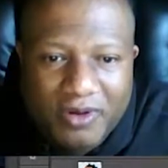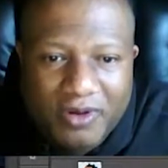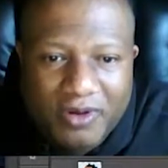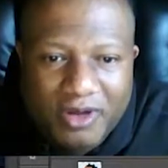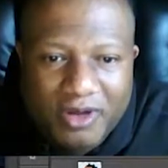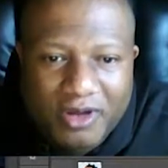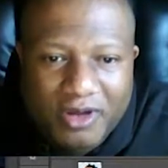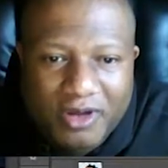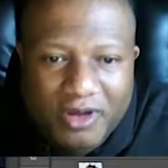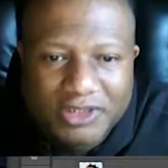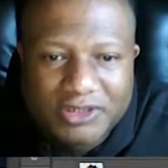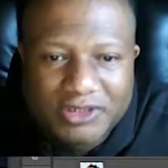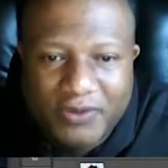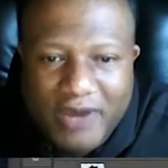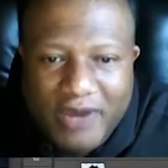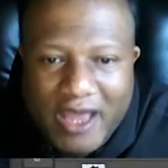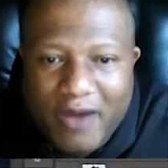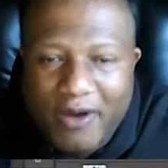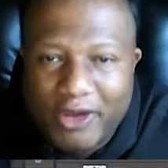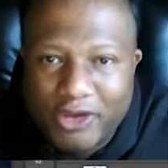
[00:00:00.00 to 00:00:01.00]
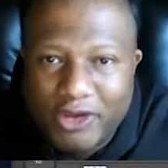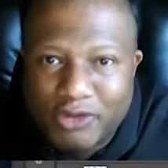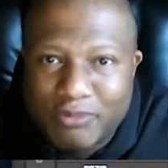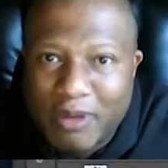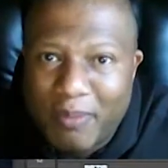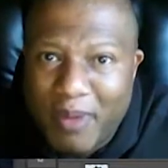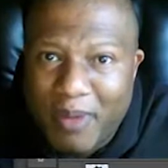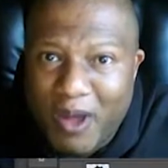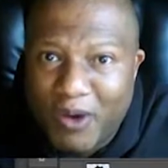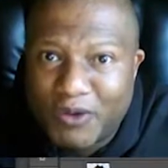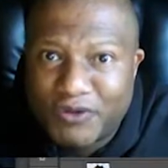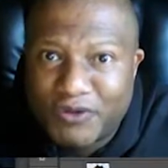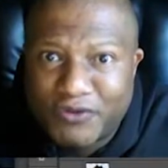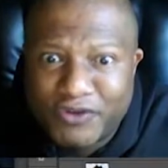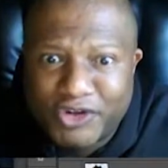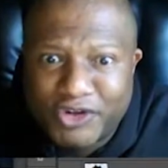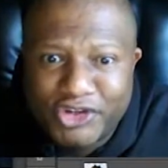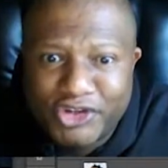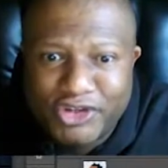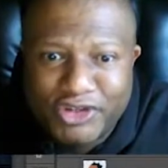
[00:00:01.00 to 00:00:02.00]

So now I use my powers for good.